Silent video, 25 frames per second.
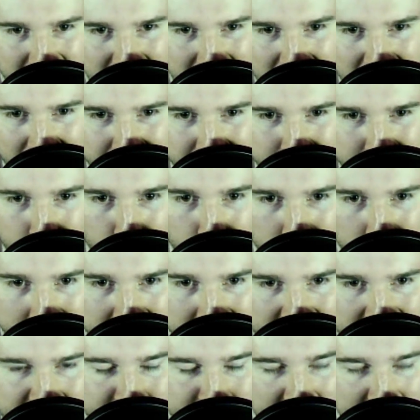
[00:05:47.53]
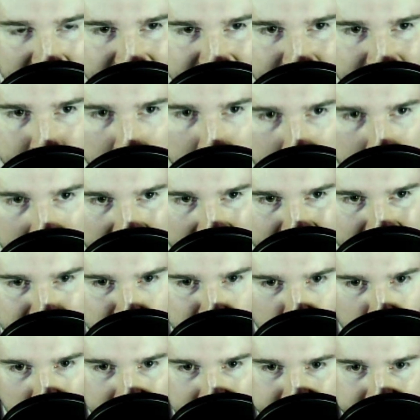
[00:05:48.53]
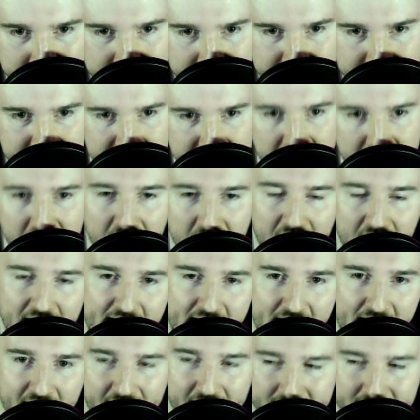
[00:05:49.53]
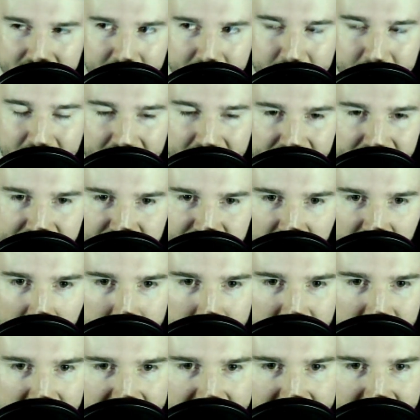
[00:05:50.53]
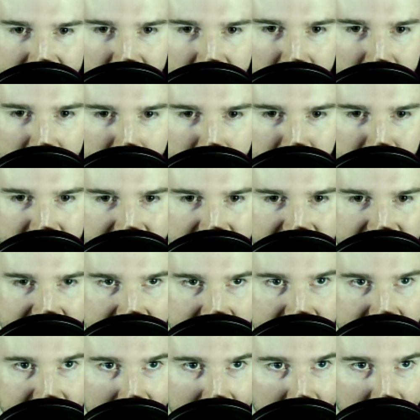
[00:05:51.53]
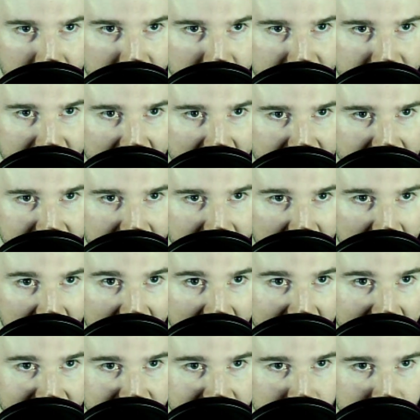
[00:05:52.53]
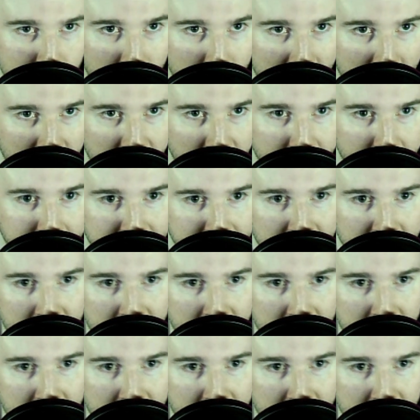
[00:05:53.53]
I love Florida in this matchup at -150. I like them to get the job done here, and I'm going to take the under 5.5 as well.